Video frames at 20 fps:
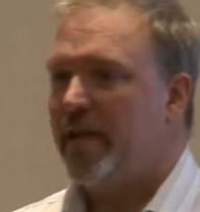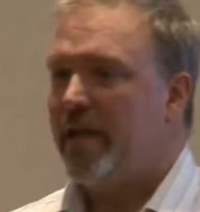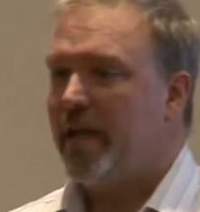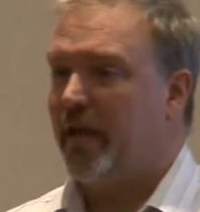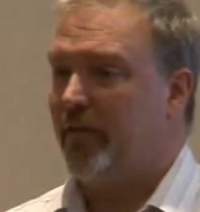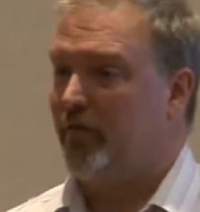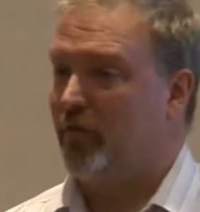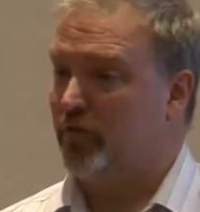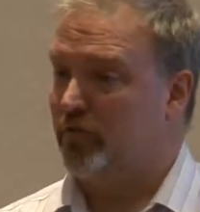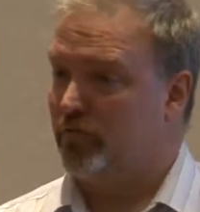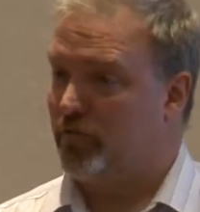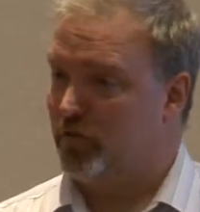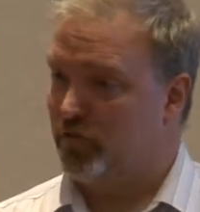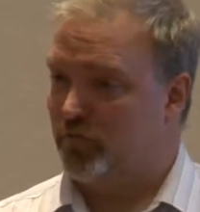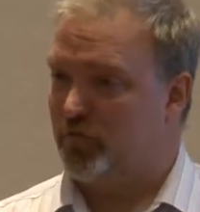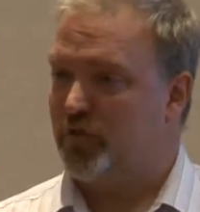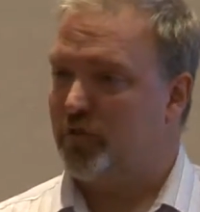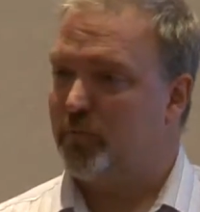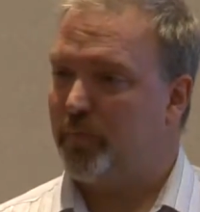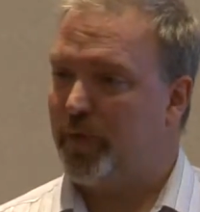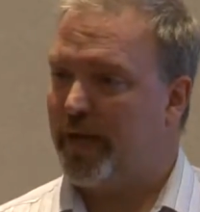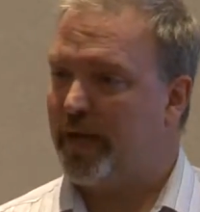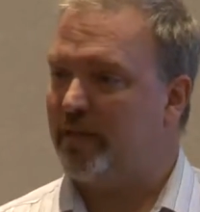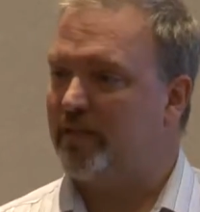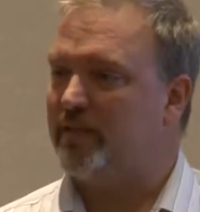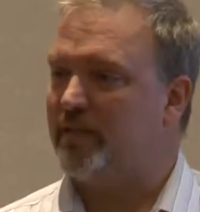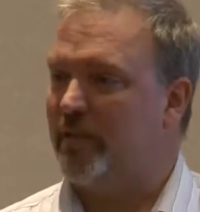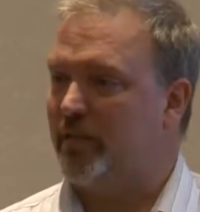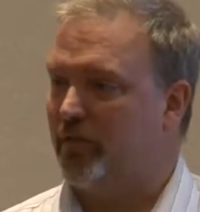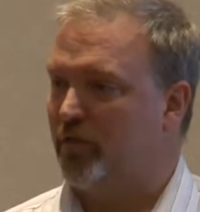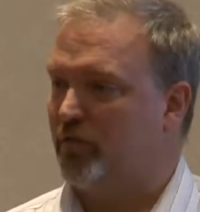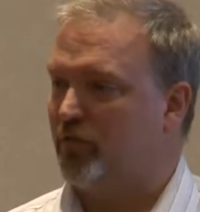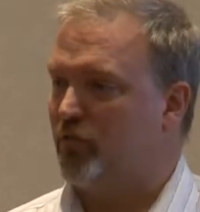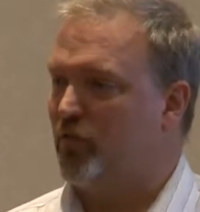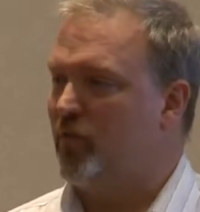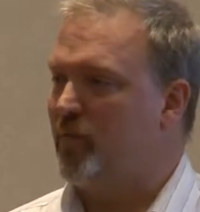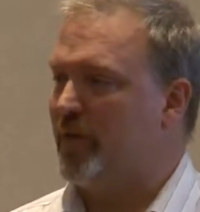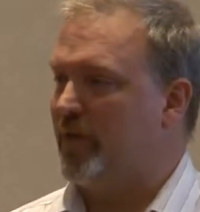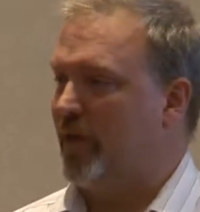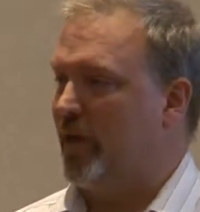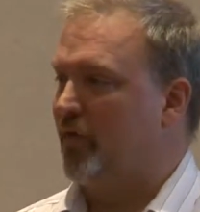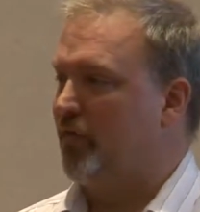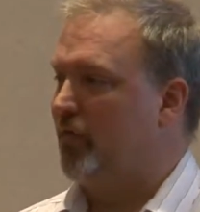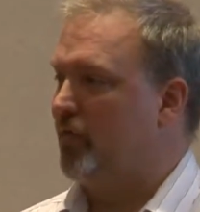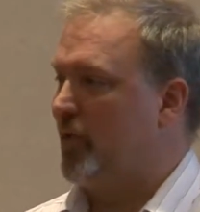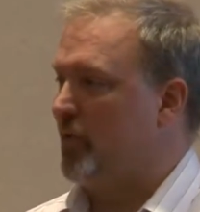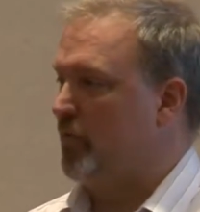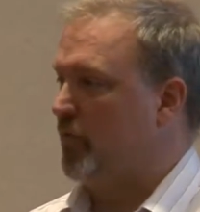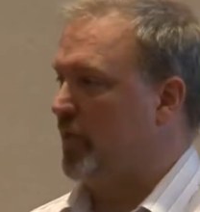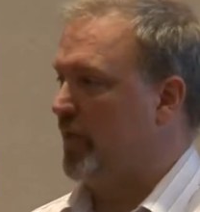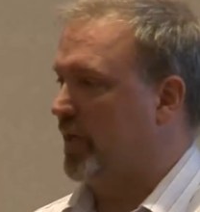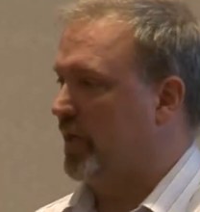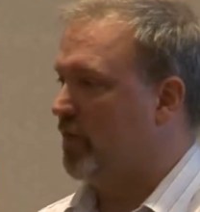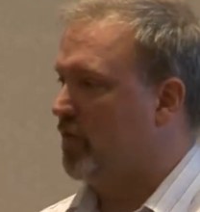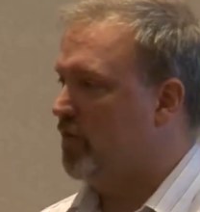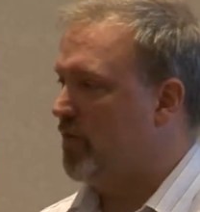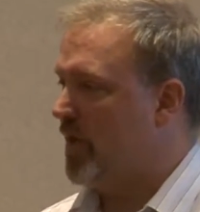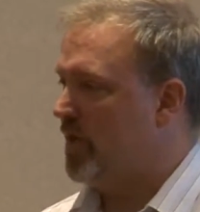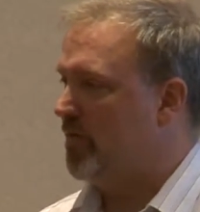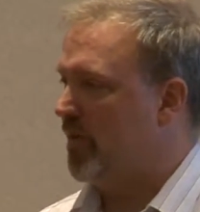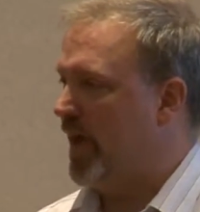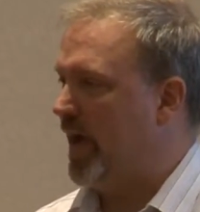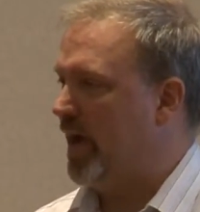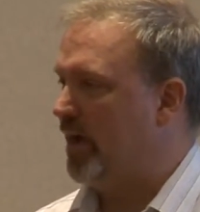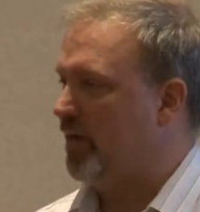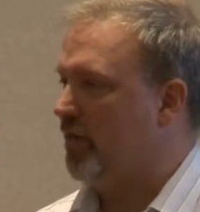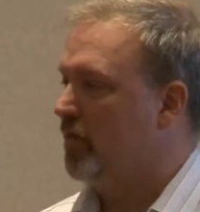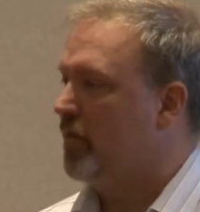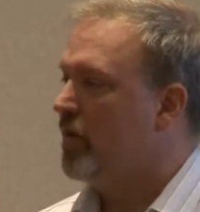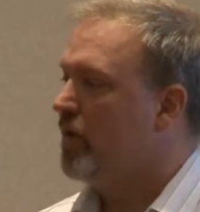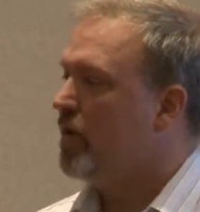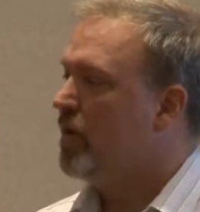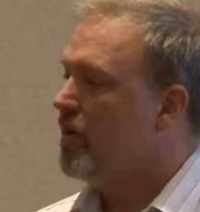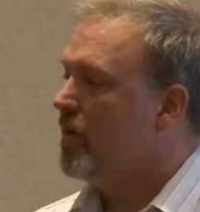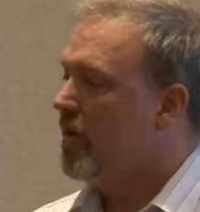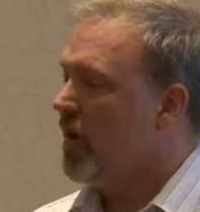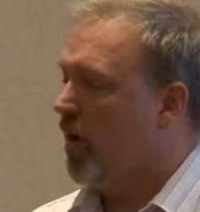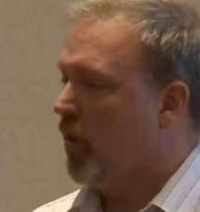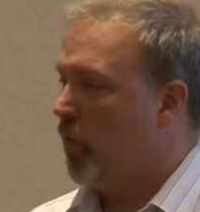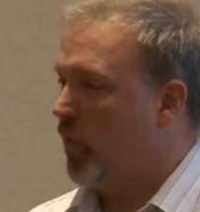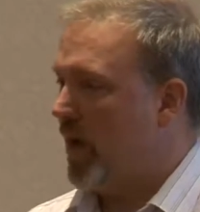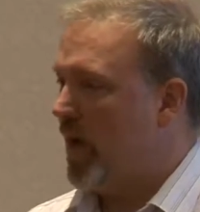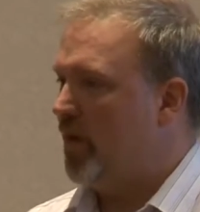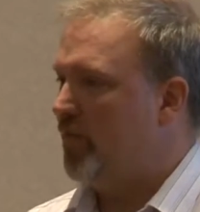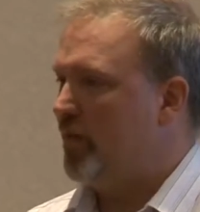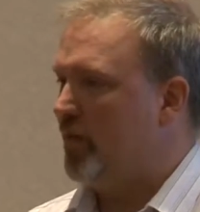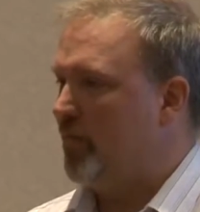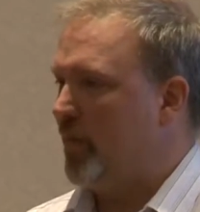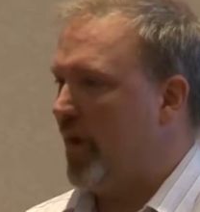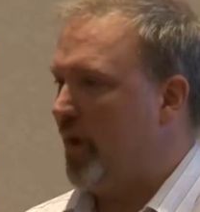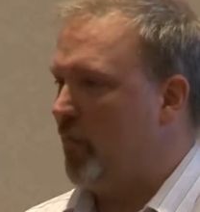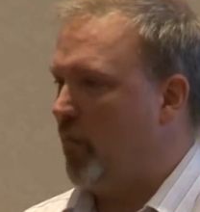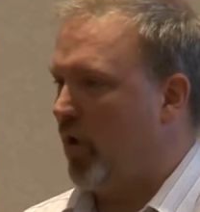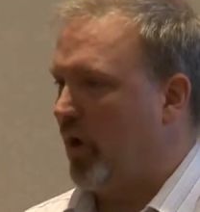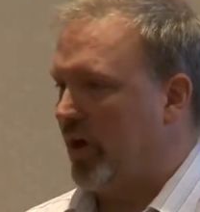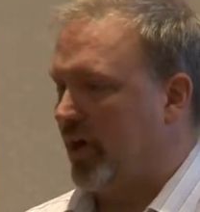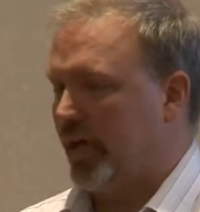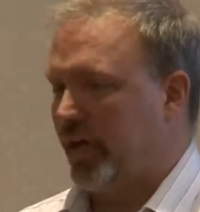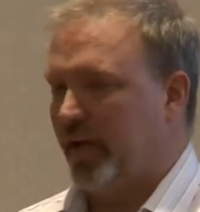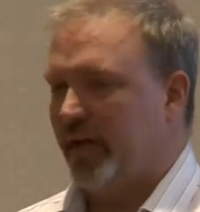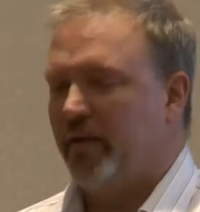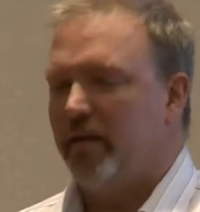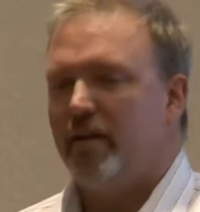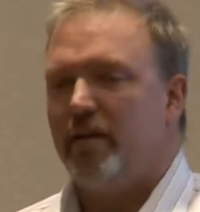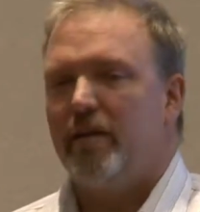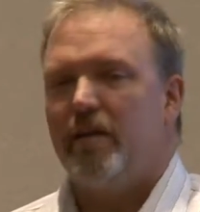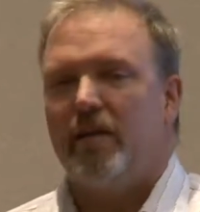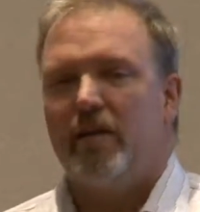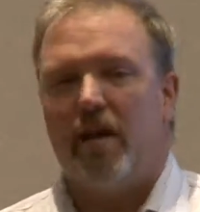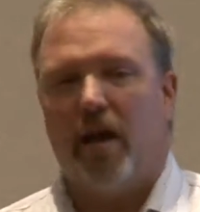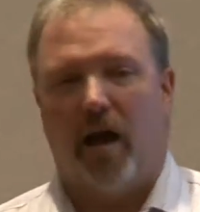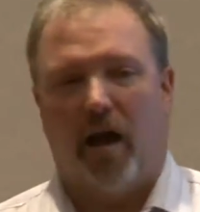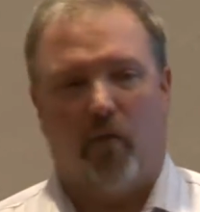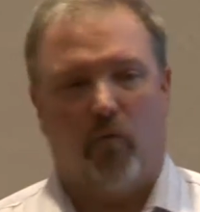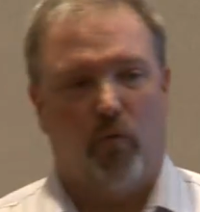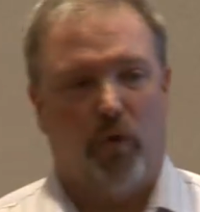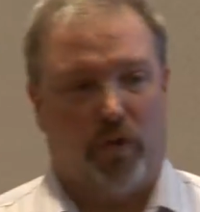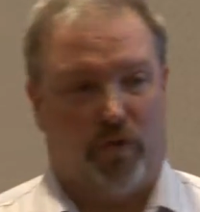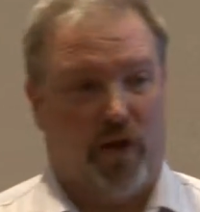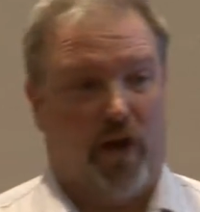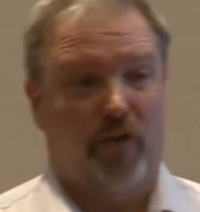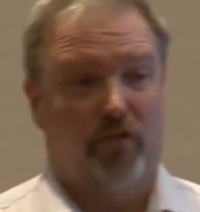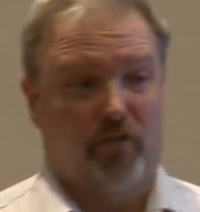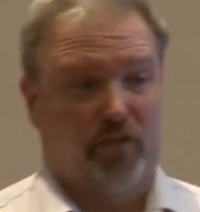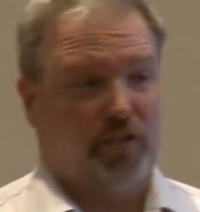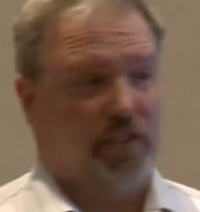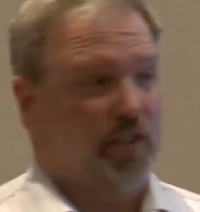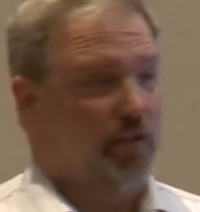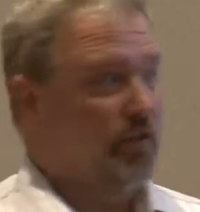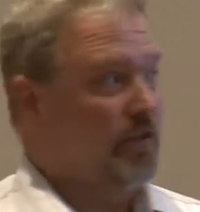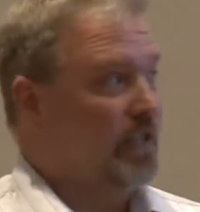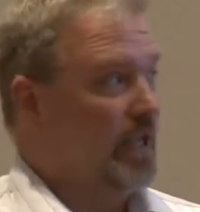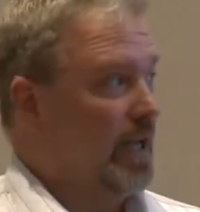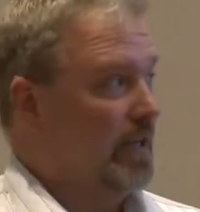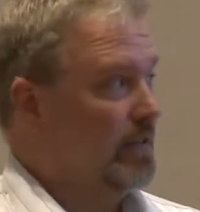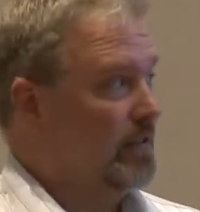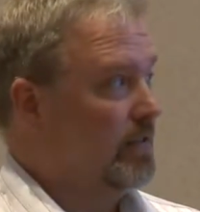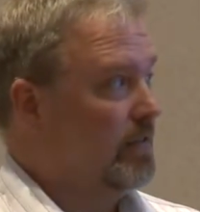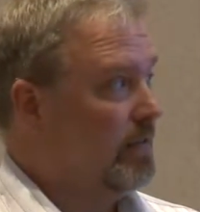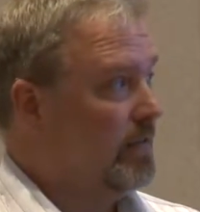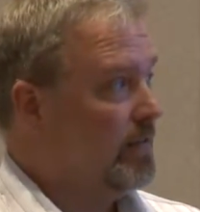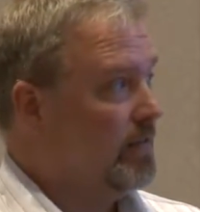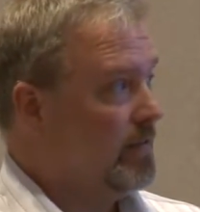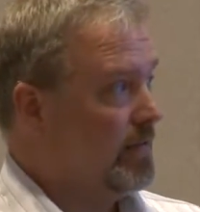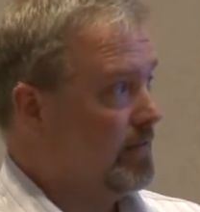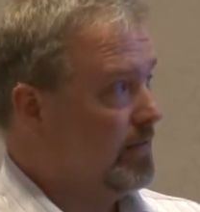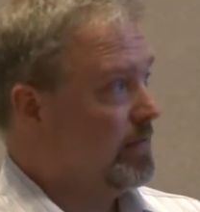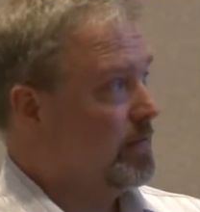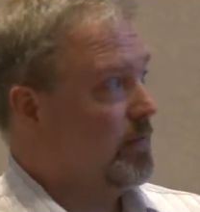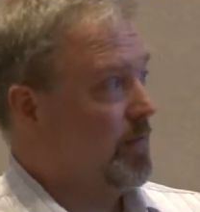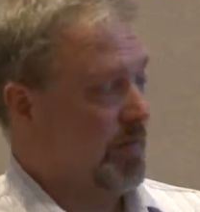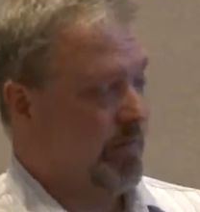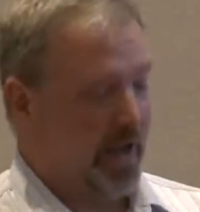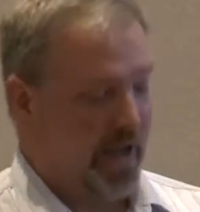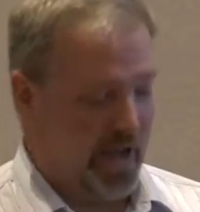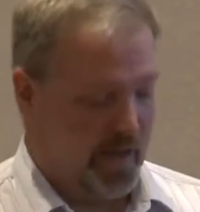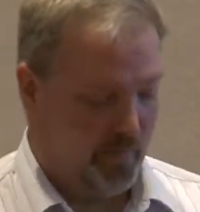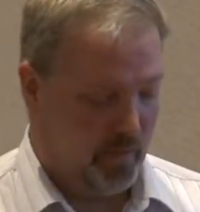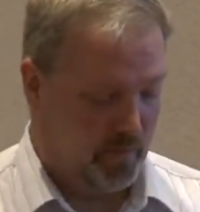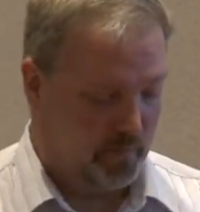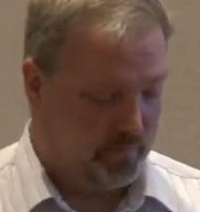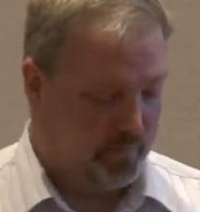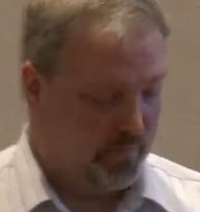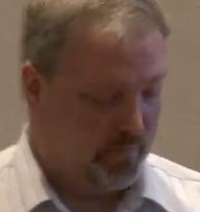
And there's space and there's room in there for people that can create value around inbound marketing with other skill sets to be valuable.